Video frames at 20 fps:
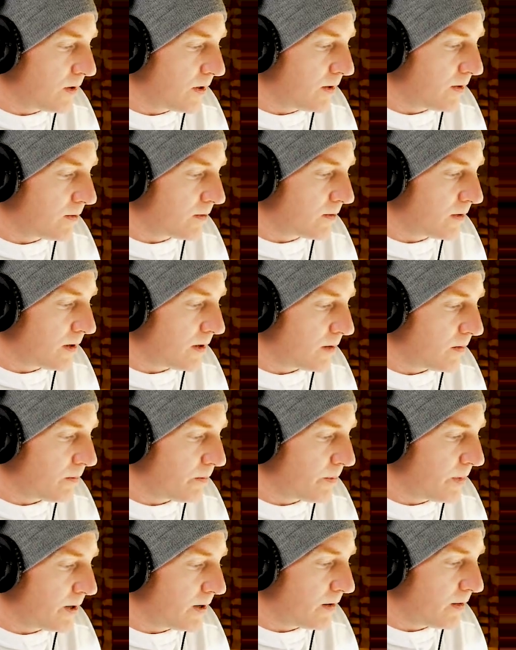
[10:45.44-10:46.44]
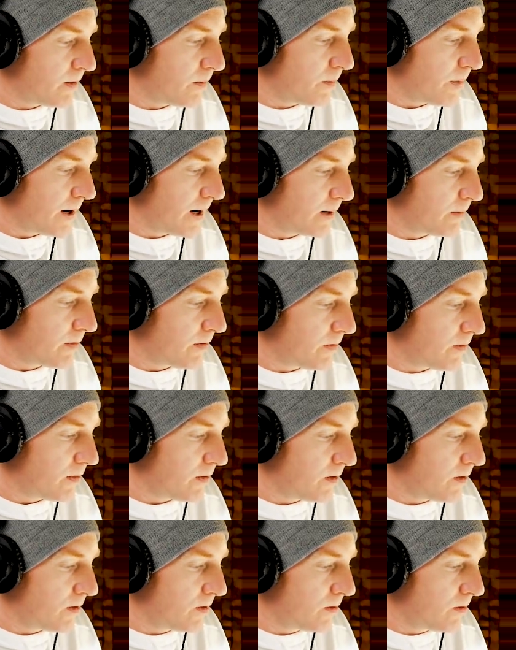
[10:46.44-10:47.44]
You can see a bit of the bottom of
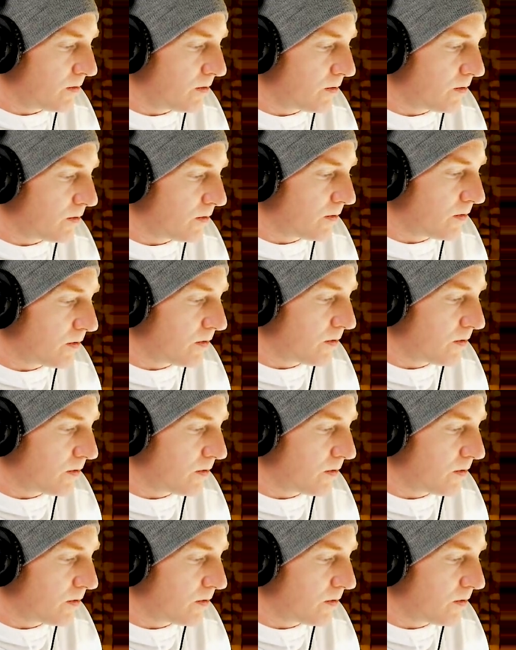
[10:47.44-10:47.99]
the nose,